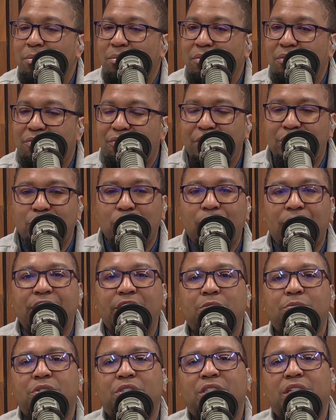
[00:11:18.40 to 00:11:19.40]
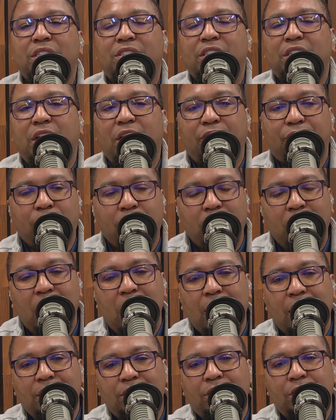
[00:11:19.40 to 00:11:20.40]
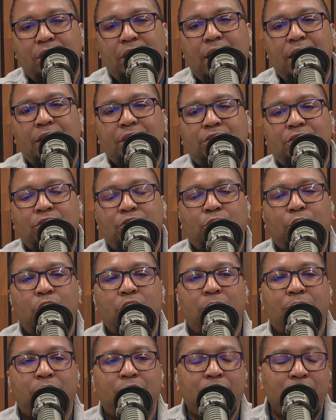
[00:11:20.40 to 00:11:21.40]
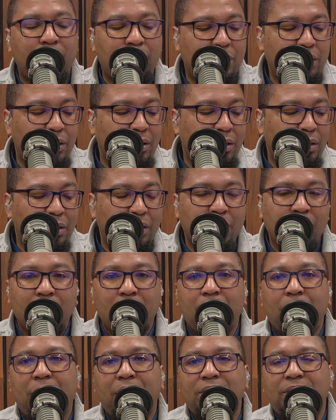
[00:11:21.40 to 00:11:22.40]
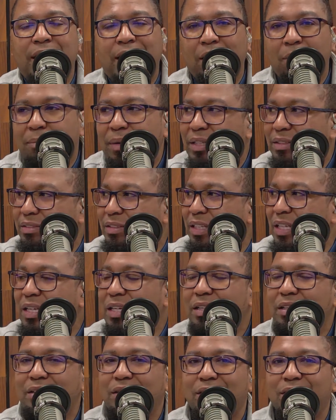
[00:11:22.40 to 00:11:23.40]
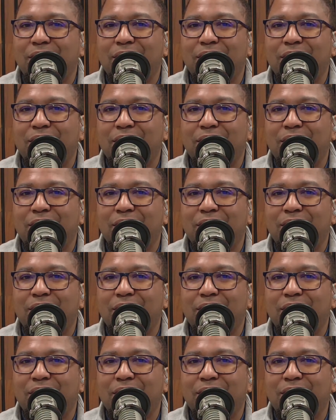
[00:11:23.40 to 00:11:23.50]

Physical intimacy is a gift from God, and it's enjoyable, but it's not a basic need.